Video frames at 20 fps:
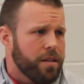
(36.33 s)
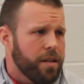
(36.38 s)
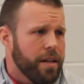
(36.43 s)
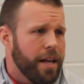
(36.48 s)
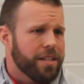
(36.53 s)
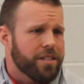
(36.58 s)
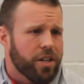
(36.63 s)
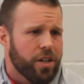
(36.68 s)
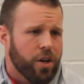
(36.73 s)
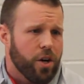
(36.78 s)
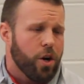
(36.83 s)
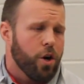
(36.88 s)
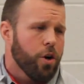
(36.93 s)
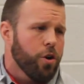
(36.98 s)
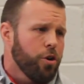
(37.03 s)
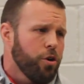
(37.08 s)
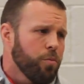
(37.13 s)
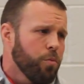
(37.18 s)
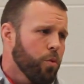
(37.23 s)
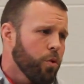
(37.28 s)
that's gonna earn
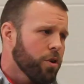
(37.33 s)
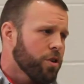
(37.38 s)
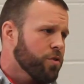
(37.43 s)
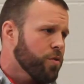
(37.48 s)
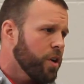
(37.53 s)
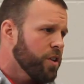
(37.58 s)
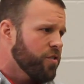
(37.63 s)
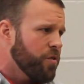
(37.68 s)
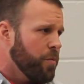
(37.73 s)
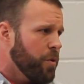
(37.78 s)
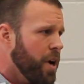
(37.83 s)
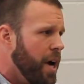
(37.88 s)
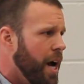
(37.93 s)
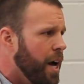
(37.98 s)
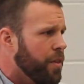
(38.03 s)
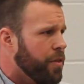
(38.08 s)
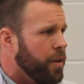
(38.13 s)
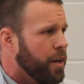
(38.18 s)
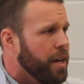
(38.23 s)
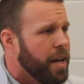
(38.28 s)
you more trust from your
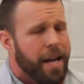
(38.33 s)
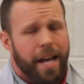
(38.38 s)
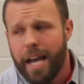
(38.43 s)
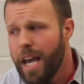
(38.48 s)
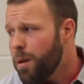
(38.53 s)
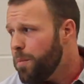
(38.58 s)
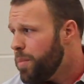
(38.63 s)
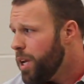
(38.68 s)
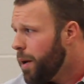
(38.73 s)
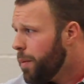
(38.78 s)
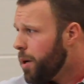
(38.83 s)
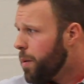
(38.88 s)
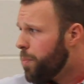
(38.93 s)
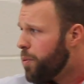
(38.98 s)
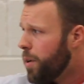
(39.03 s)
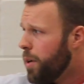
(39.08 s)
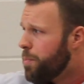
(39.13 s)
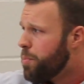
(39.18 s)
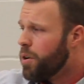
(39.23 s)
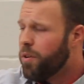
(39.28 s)
athlete and be able
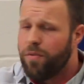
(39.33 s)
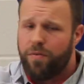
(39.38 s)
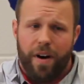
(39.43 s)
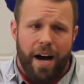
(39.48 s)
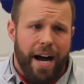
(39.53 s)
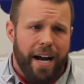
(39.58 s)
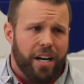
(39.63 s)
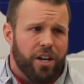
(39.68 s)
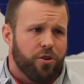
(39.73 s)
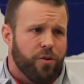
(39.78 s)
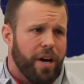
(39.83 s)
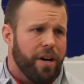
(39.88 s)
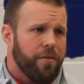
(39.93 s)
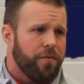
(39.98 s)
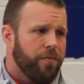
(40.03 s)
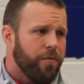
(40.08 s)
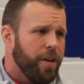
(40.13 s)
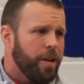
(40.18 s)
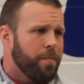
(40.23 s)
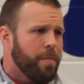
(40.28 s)
to provide great
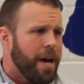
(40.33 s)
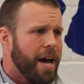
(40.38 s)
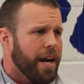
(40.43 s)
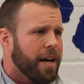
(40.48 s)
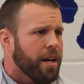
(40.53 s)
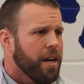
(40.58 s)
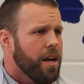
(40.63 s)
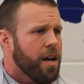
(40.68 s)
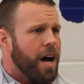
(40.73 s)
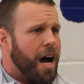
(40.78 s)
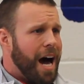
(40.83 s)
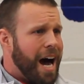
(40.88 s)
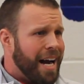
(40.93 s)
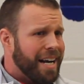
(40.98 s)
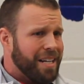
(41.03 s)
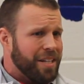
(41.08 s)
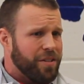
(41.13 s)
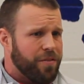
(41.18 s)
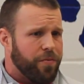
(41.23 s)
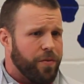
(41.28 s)
feedback,
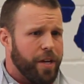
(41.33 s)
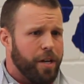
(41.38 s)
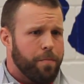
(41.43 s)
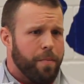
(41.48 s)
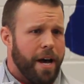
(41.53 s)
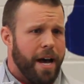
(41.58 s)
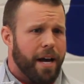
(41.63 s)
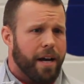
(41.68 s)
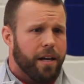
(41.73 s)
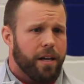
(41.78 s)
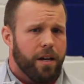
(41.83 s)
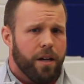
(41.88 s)
honest feedback,